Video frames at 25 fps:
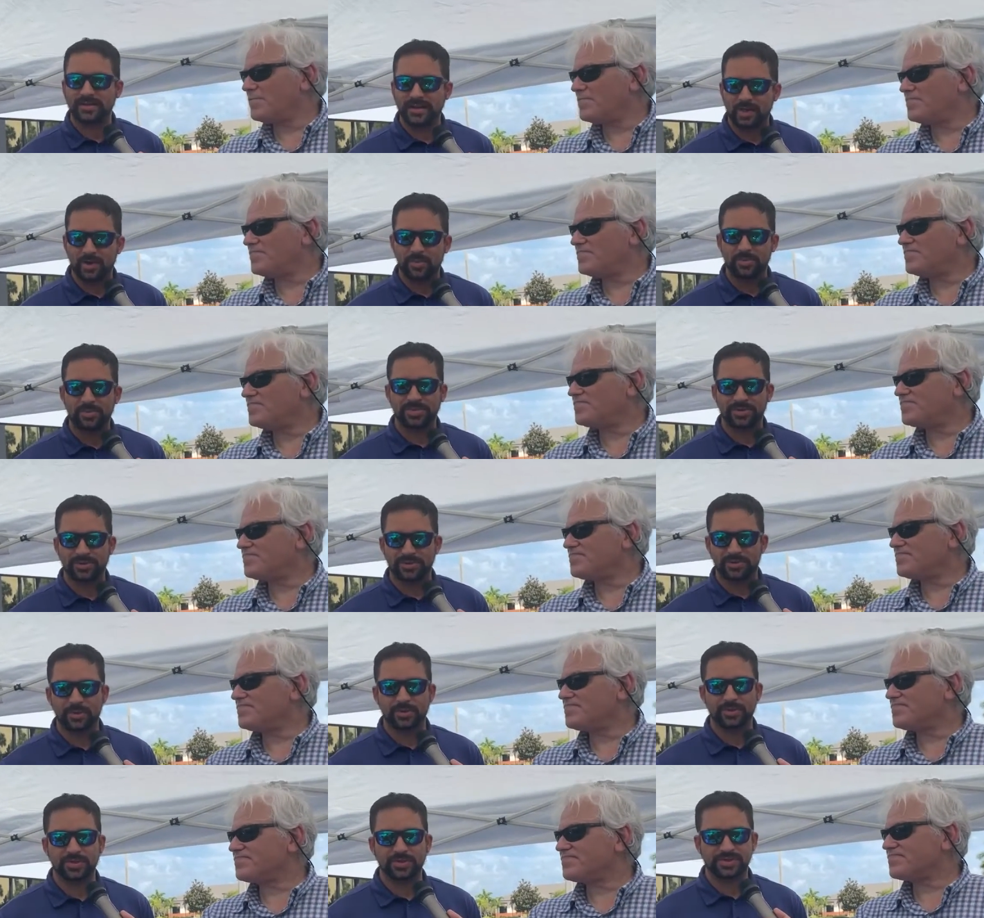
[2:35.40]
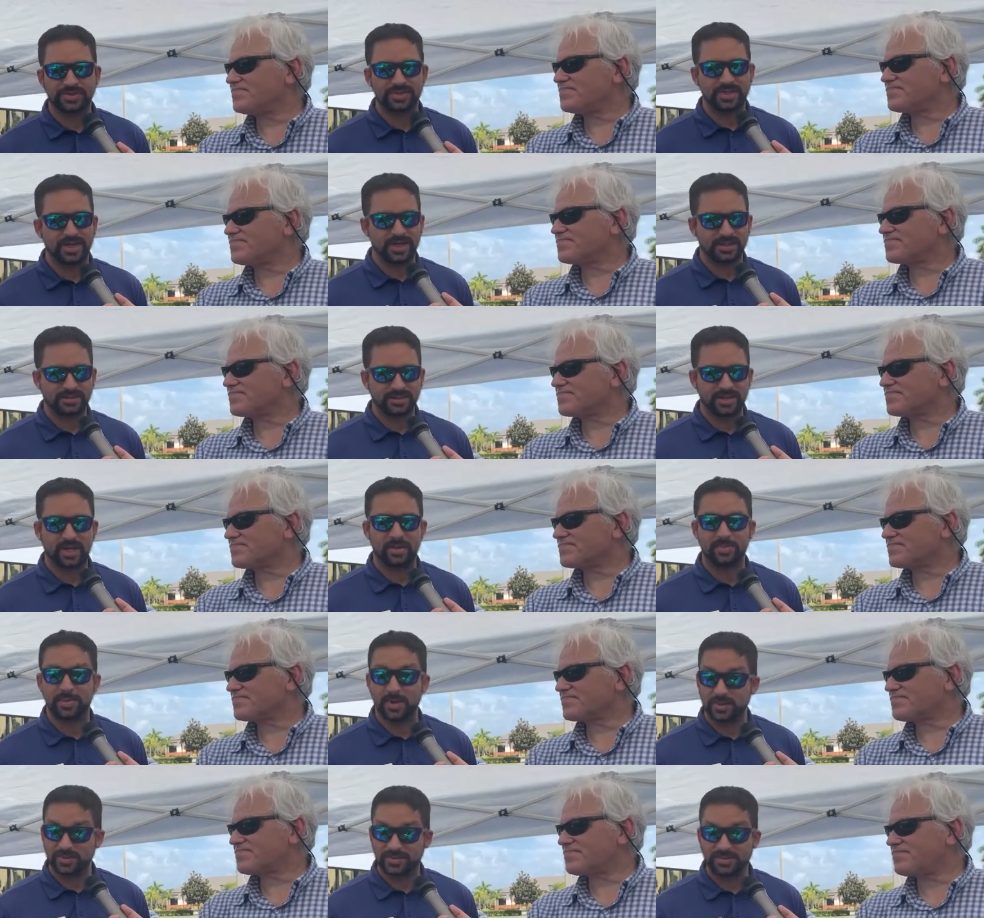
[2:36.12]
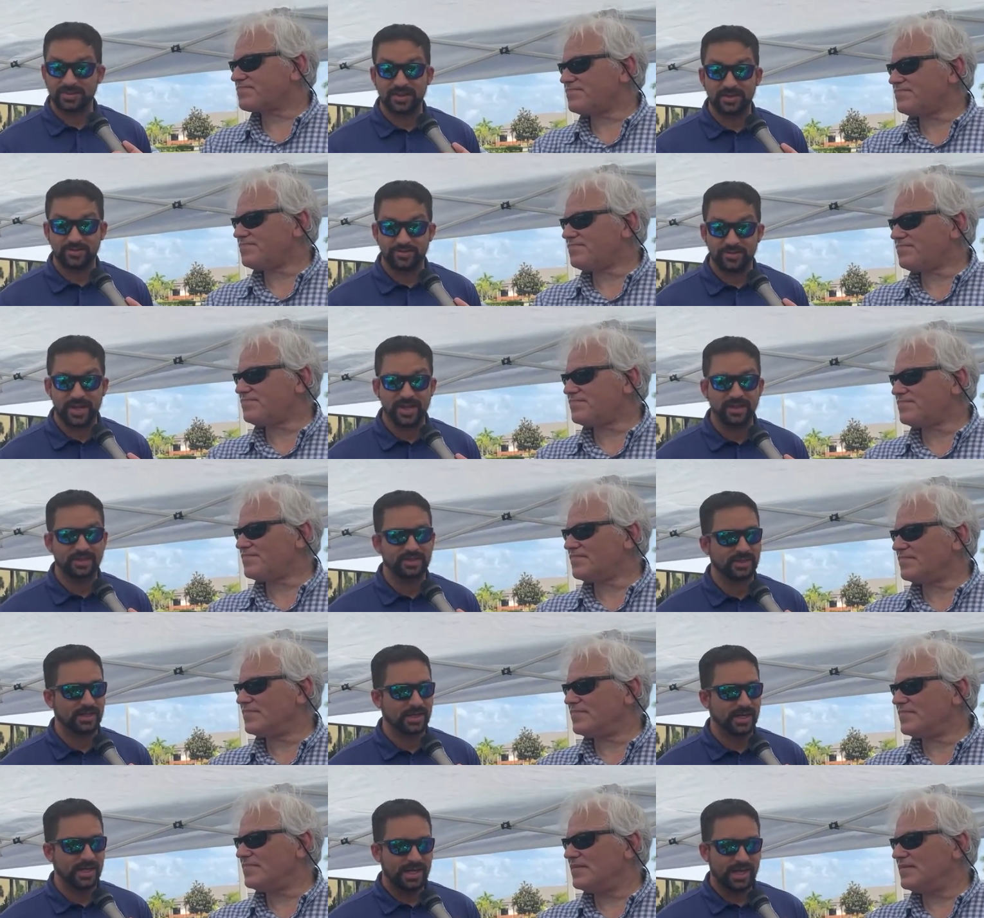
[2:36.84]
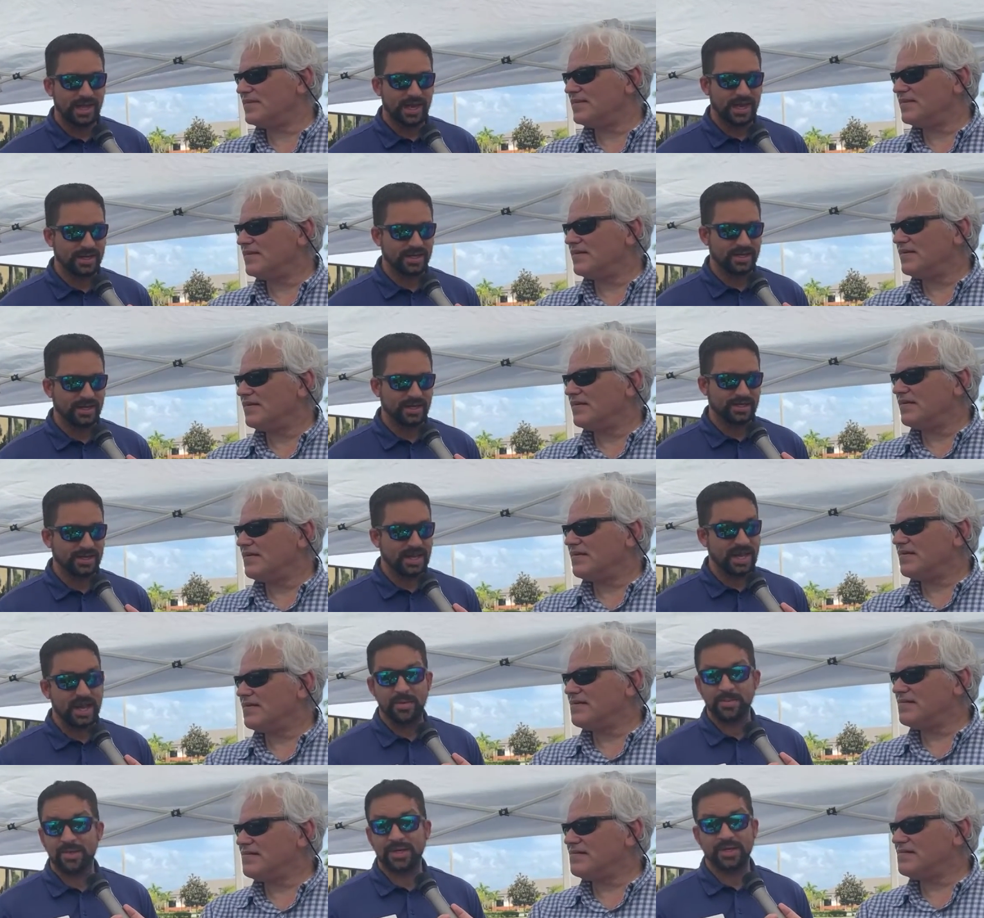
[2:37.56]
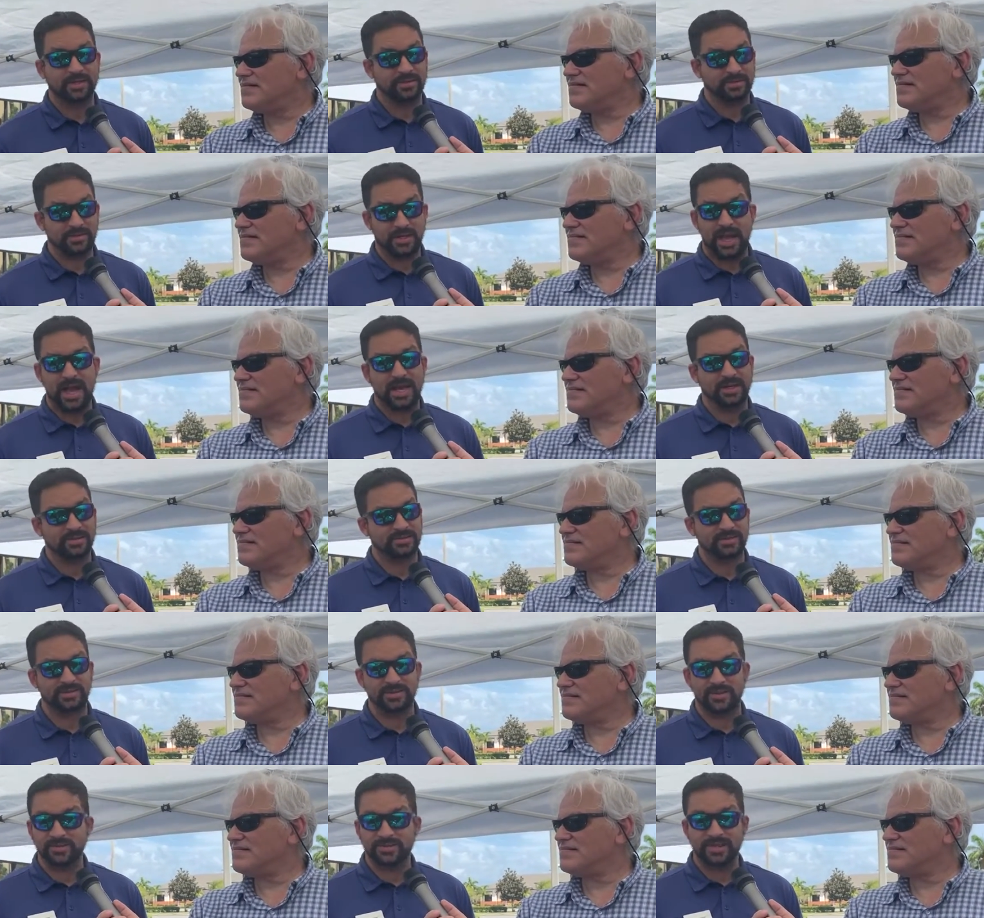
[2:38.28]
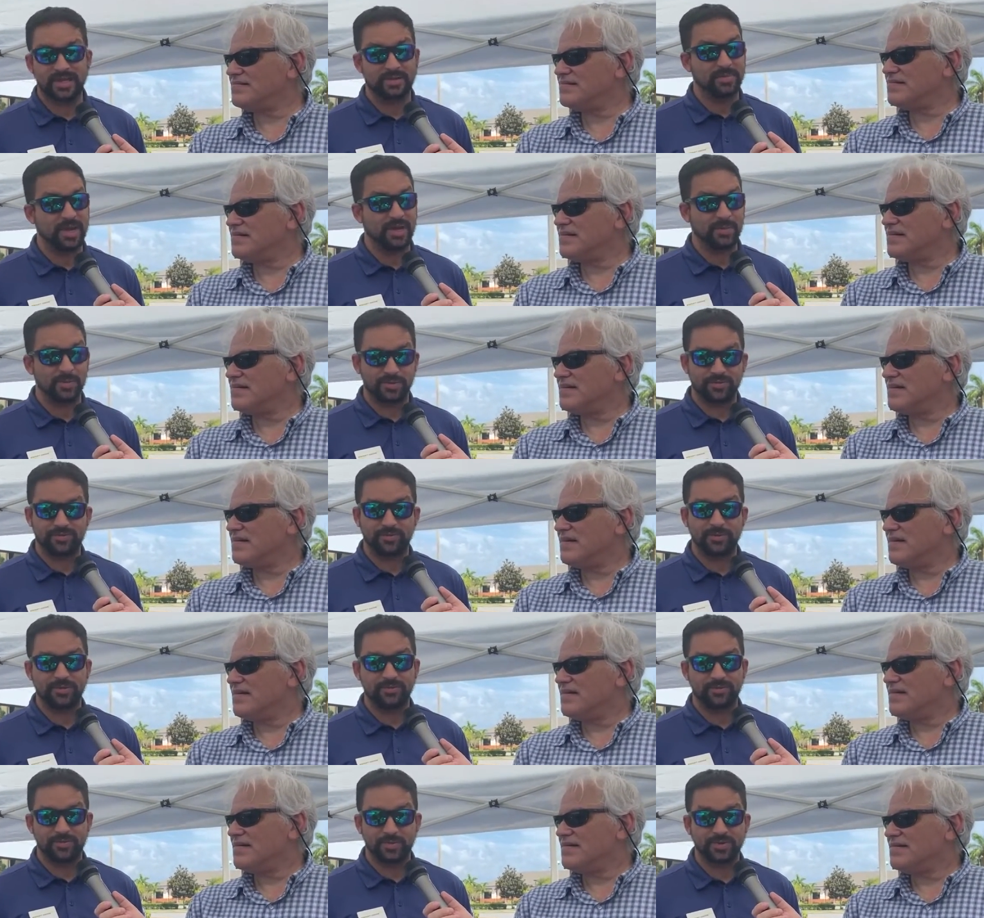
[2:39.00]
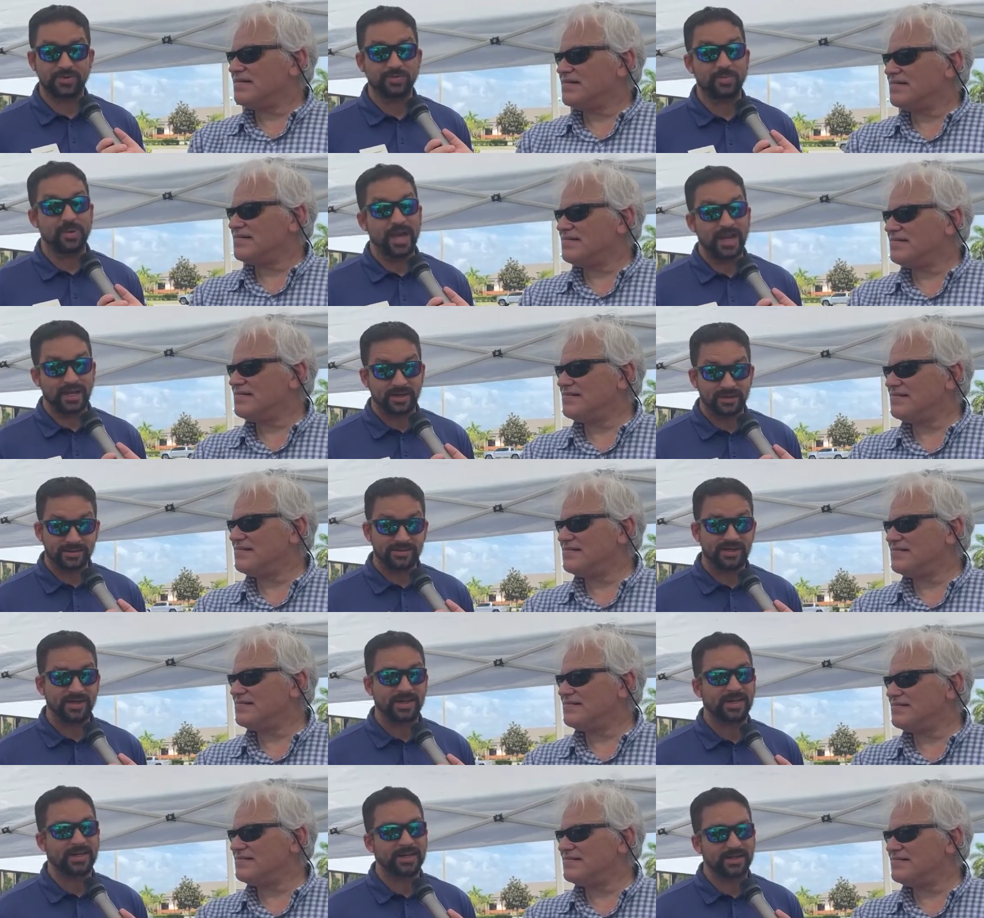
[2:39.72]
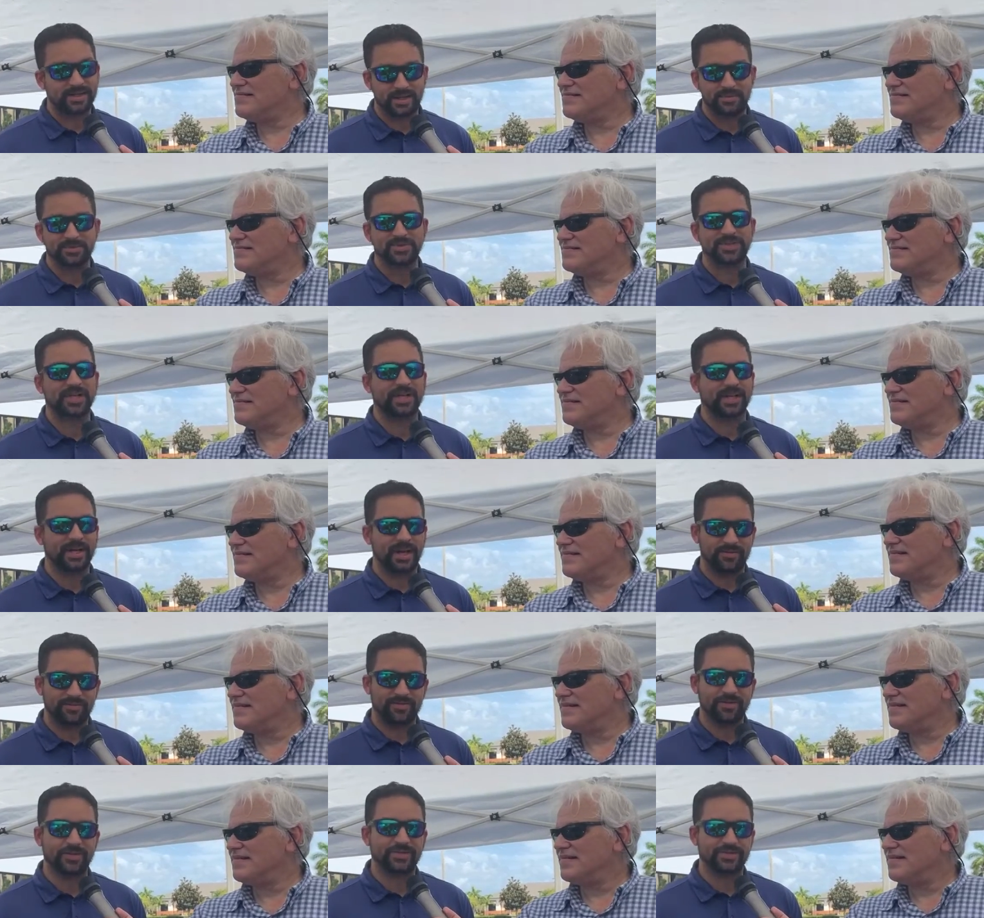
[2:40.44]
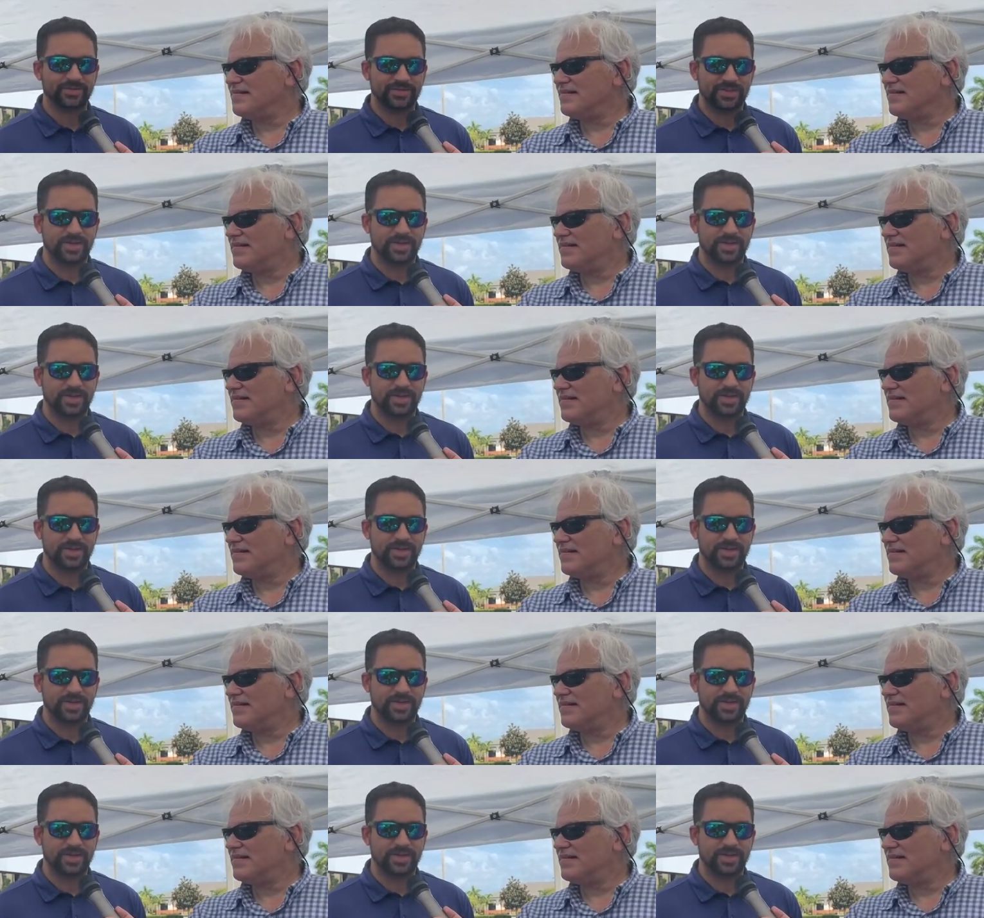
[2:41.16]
Speaker 1: that they opened the doors uh, to help host the event. And, uh, yeah, I mean, honestly, don't take my word for it, folks. Buy your ticket. Come check it out for